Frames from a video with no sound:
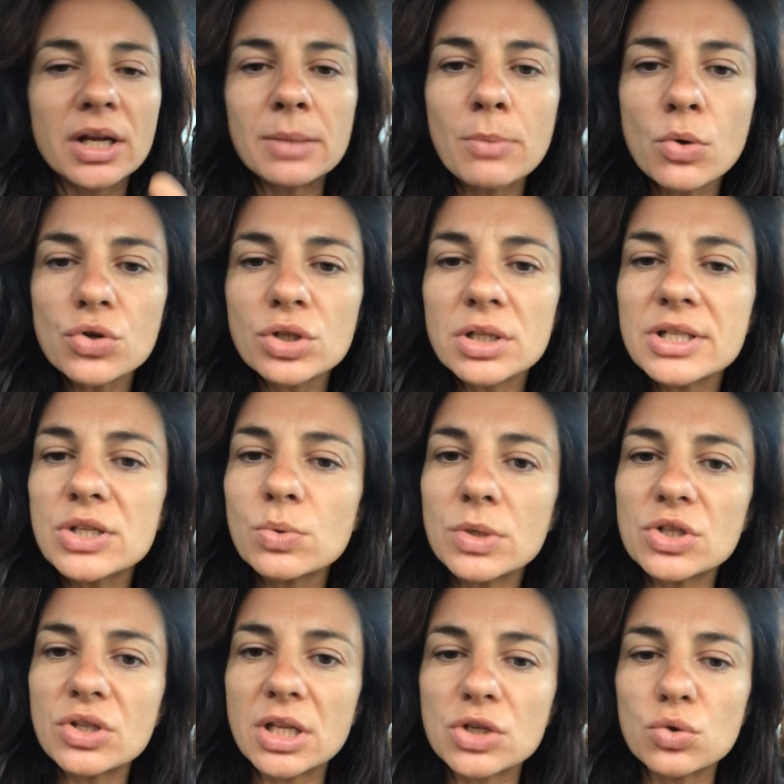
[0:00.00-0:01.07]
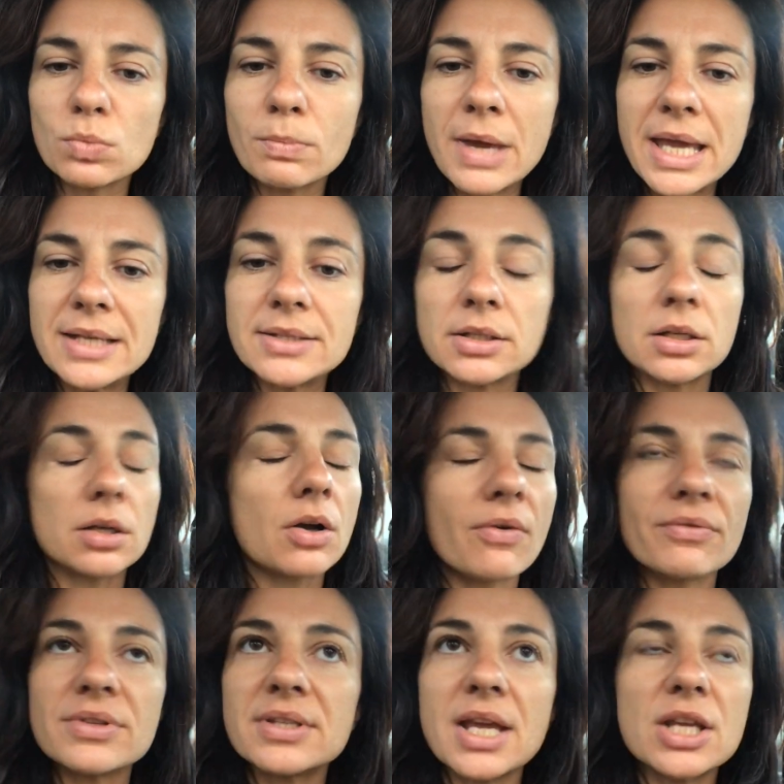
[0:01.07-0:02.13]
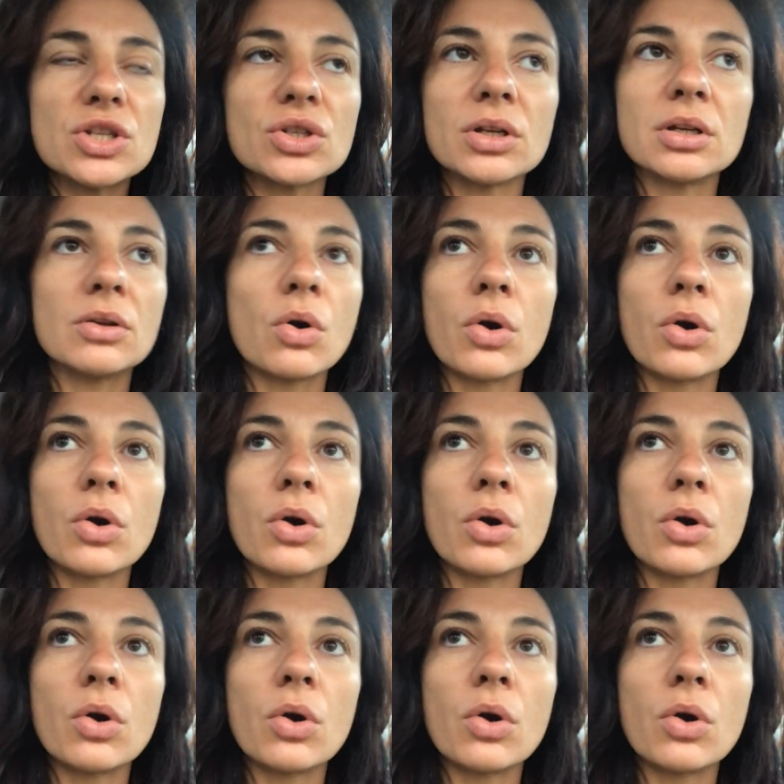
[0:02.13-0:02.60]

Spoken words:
an emotional switch that you made in a conversation